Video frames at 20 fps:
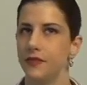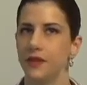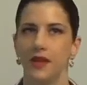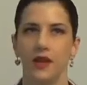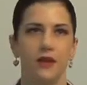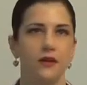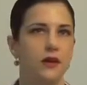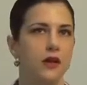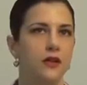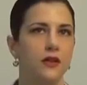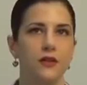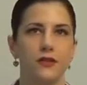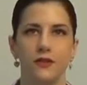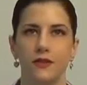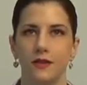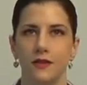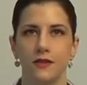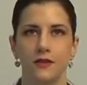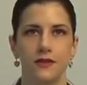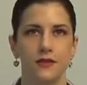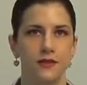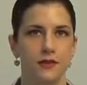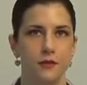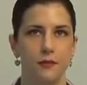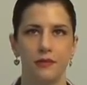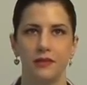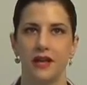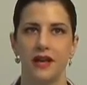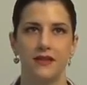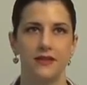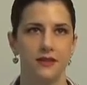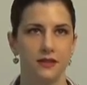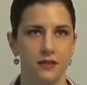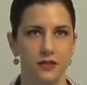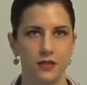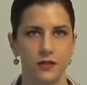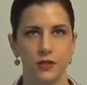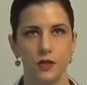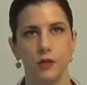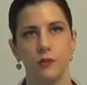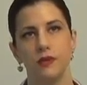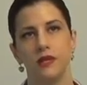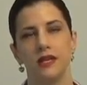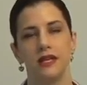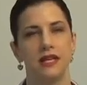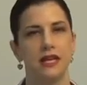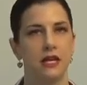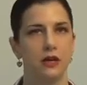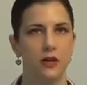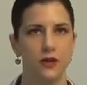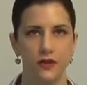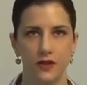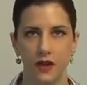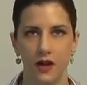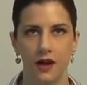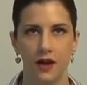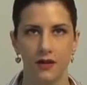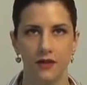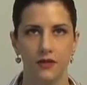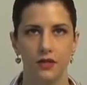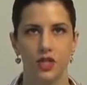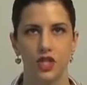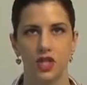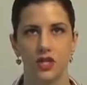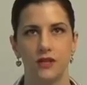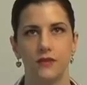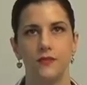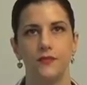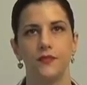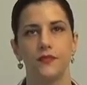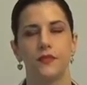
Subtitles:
and all this is a plastic tube and it carries oxygen.